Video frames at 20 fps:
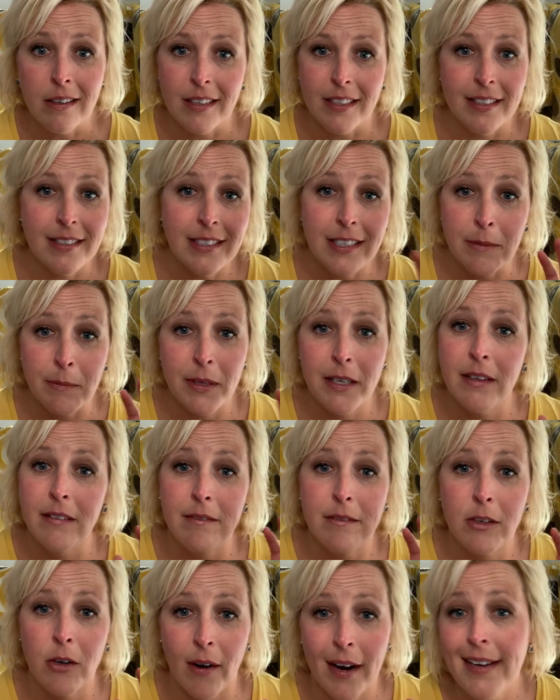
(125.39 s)
Kids can be
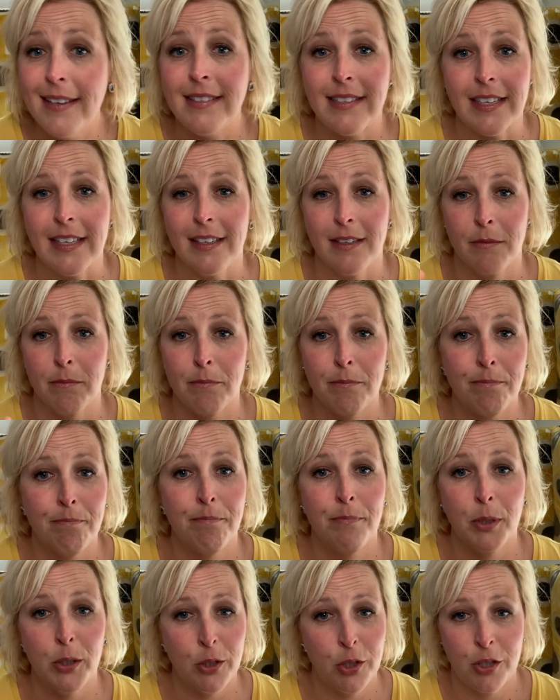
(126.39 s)
crazy and
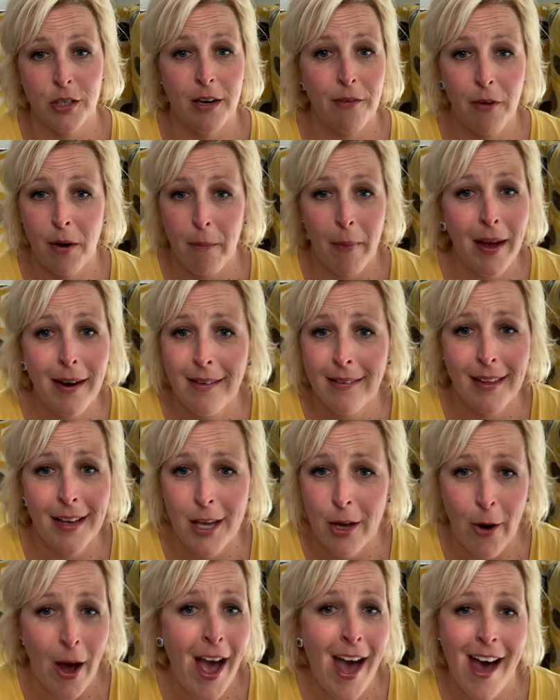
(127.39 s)
push every button that
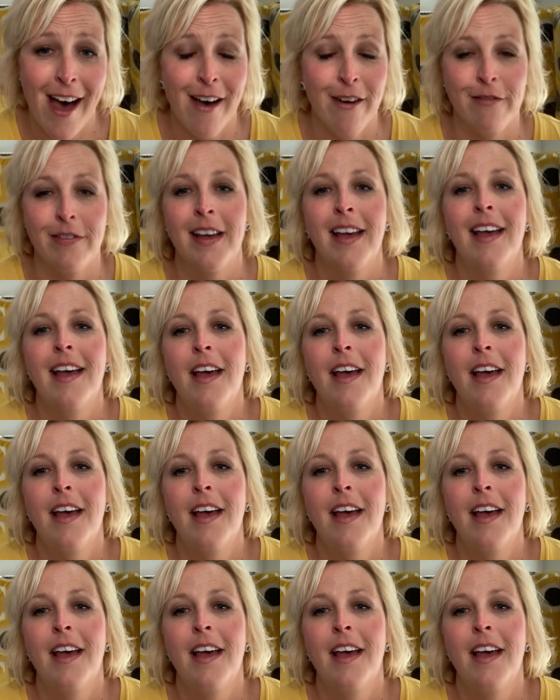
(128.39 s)
you have.